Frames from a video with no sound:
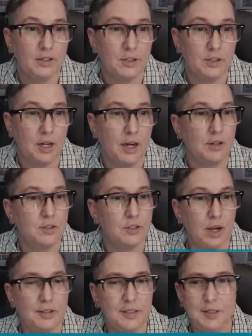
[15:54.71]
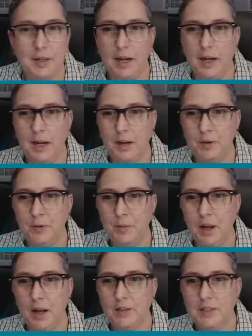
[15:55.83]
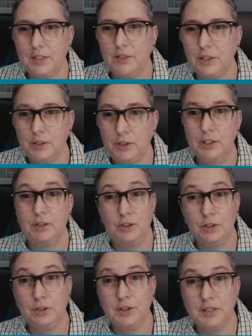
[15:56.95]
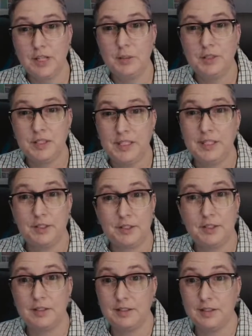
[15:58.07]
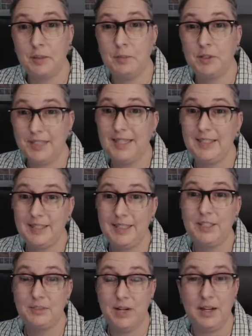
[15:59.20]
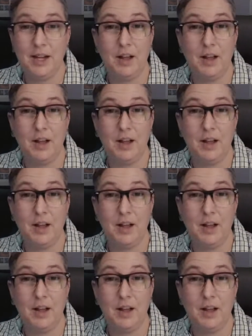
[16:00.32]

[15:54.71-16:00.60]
So I see my friend Mel says you're doing simultaneous teaching right now.